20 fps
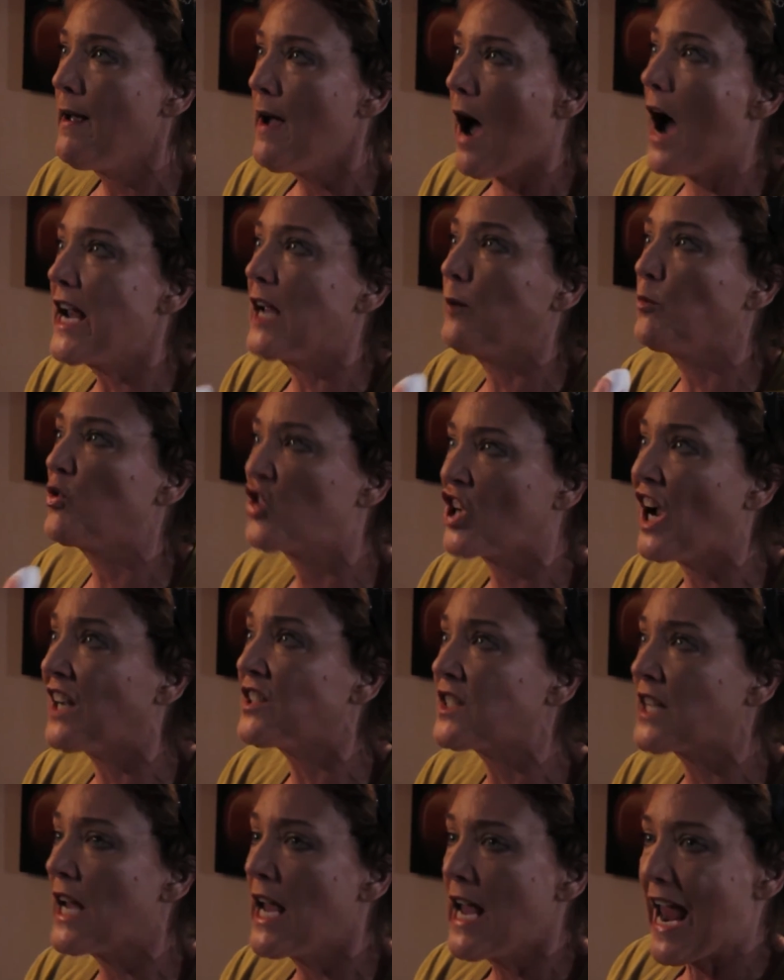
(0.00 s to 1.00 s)
I am
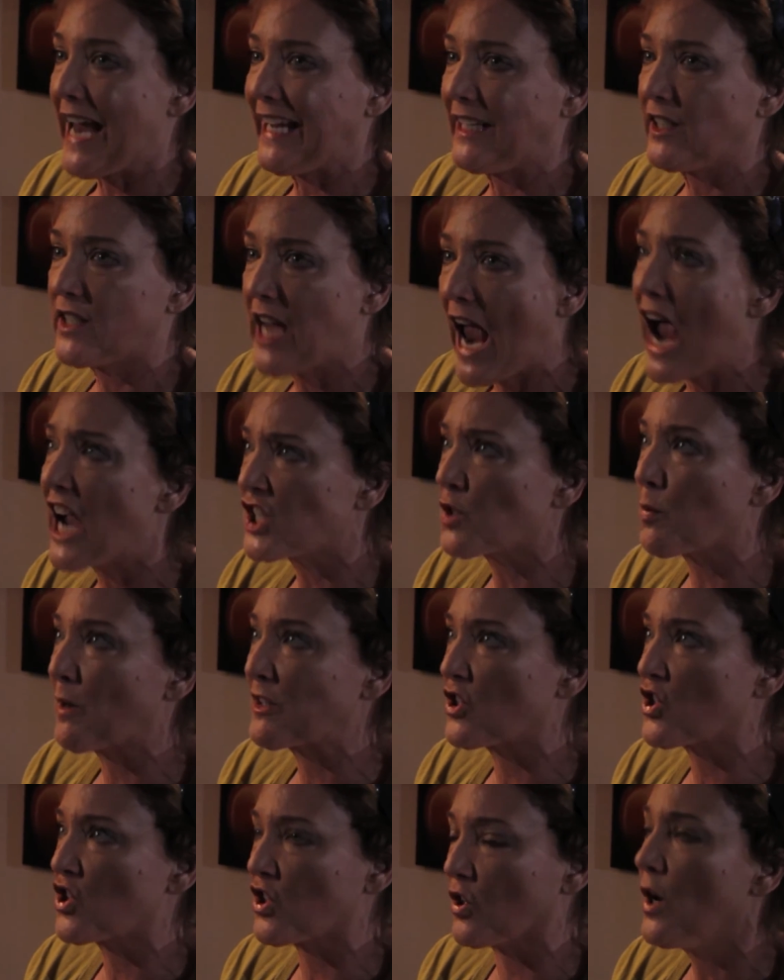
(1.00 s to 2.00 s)
just a cash cash
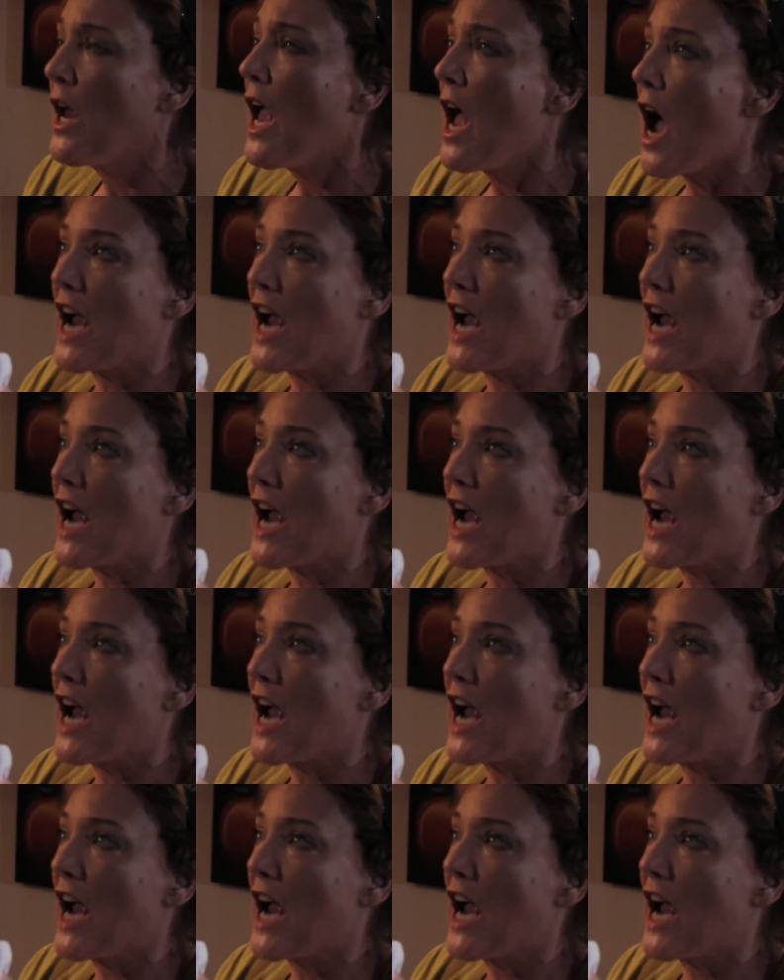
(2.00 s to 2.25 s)
register.